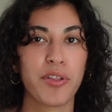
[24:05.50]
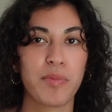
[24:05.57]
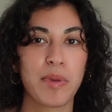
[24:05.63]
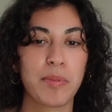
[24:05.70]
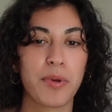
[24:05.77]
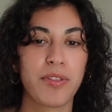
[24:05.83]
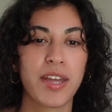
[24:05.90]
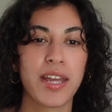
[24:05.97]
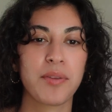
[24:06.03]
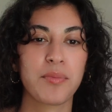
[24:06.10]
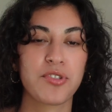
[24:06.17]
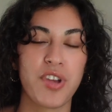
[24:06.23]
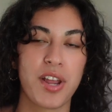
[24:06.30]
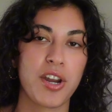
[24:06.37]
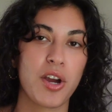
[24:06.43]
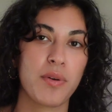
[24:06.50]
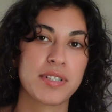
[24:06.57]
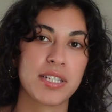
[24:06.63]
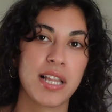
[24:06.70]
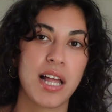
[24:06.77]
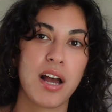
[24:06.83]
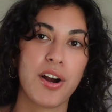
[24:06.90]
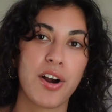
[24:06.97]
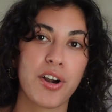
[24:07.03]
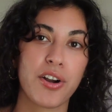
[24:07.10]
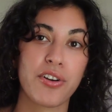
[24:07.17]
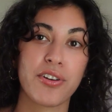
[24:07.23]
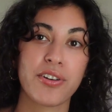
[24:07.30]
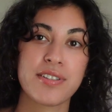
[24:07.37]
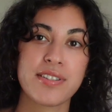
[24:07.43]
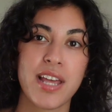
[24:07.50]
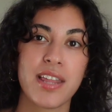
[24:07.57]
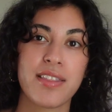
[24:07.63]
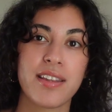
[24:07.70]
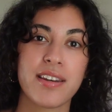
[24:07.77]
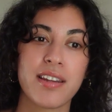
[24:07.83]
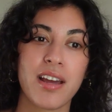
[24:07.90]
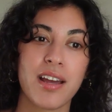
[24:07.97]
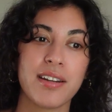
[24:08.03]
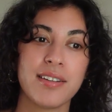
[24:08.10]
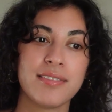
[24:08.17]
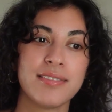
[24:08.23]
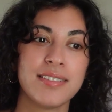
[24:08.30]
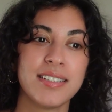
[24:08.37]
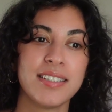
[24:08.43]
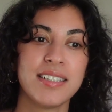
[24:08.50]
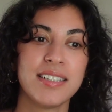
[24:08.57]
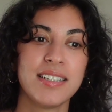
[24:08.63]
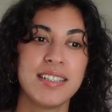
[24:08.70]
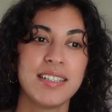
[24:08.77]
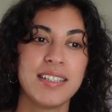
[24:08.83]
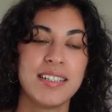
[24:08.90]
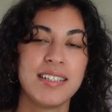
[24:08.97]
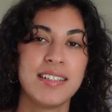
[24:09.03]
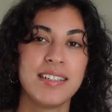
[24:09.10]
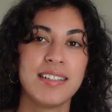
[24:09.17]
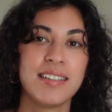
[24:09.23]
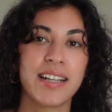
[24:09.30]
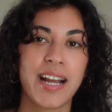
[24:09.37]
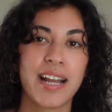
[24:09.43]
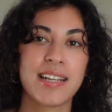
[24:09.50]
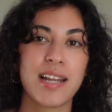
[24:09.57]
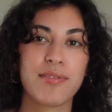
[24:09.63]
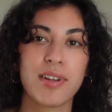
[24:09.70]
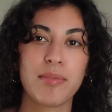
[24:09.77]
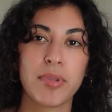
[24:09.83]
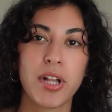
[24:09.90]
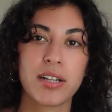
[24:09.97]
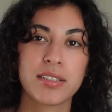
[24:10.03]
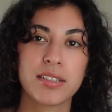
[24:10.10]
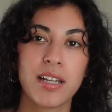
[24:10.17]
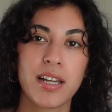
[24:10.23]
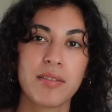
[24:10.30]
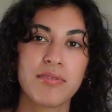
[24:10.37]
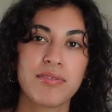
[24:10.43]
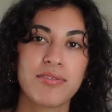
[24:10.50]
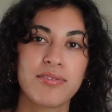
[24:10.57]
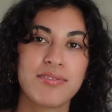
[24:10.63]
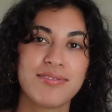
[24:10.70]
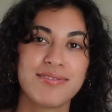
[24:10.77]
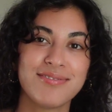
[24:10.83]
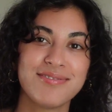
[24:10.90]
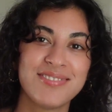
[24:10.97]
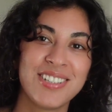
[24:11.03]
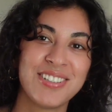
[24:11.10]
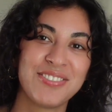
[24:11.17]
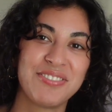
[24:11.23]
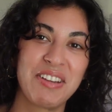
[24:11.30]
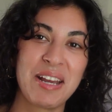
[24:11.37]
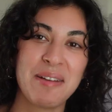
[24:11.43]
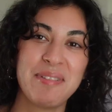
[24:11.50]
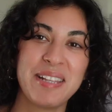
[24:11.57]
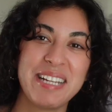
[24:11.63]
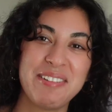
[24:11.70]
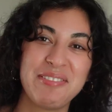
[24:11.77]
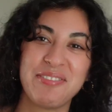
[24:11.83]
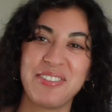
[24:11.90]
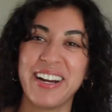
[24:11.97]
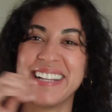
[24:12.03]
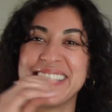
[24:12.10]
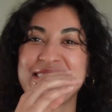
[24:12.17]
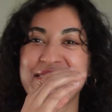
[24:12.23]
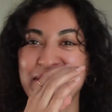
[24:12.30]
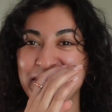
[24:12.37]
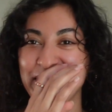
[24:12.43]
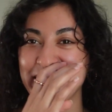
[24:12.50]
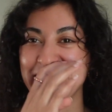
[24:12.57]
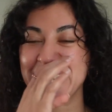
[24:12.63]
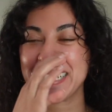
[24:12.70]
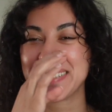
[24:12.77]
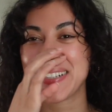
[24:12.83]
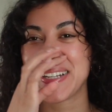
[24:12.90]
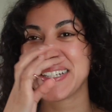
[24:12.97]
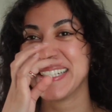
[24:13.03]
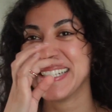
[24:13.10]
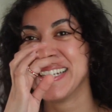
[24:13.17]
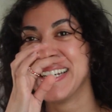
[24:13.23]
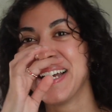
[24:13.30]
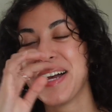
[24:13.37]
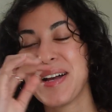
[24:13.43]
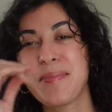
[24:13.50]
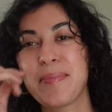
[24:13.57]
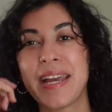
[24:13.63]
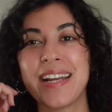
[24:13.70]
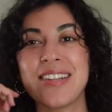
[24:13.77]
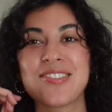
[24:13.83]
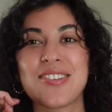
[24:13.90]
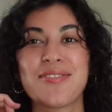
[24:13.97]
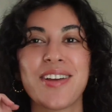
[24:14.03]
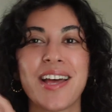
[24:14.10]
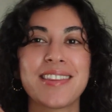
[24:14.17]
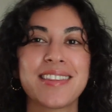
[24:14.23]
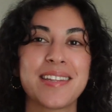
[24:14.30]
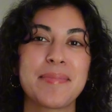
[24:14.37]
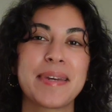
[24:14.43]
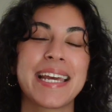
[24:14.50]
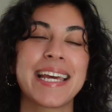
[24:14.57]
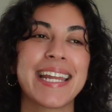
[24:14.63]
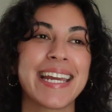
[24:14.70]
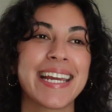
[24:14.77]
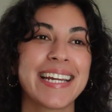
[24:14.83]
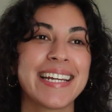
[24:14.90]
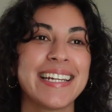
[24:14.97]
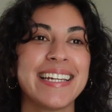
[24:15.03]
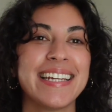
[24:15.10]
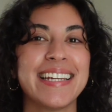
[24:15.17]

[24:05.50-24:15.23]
other people think, which I know it's a lot harder said than done. Like I definitely blocked a lot of family and friends from looking at my page up in the beginning,